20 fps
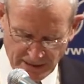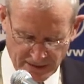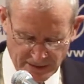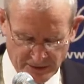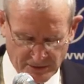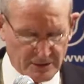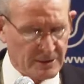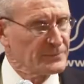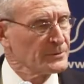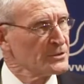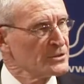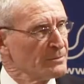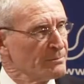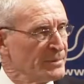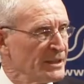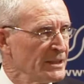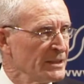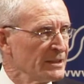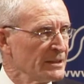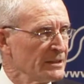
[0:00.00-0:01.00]
policy for
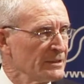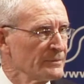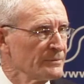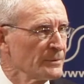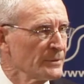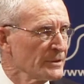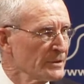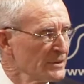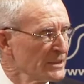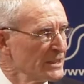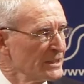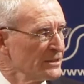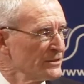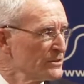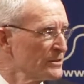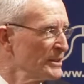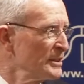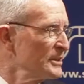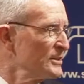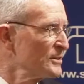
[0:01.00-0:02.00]
Japan, for the
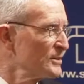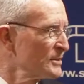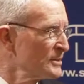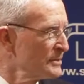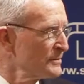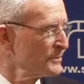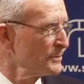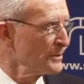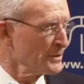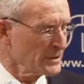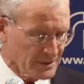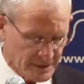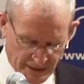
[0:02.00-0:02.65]
United States, for the